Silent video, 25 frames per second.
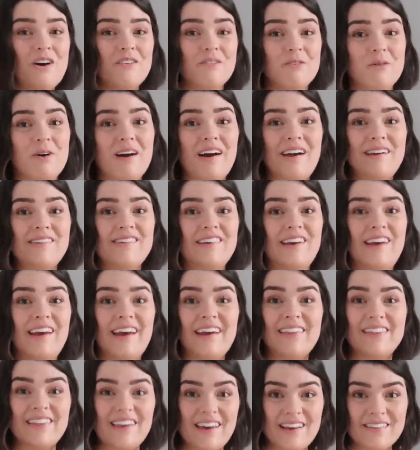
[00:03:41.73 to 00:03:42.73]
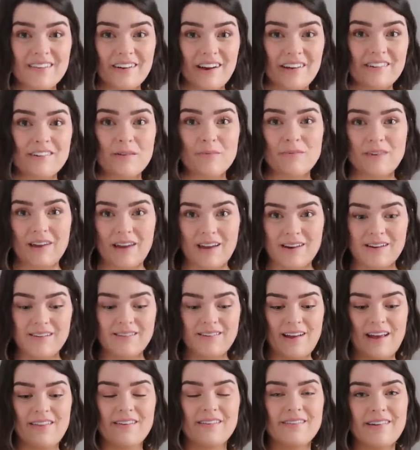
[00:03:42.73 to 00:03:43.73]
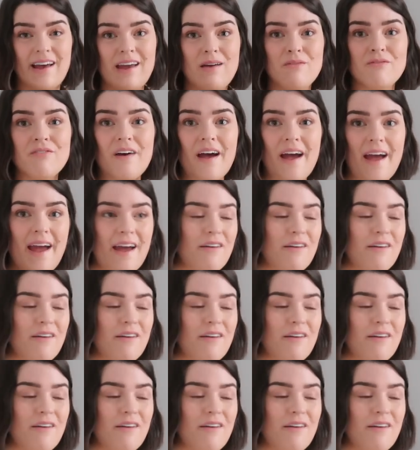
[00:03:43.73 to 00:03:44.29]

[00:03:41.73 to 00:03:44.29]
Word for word: variety and these items are gonna stay the same for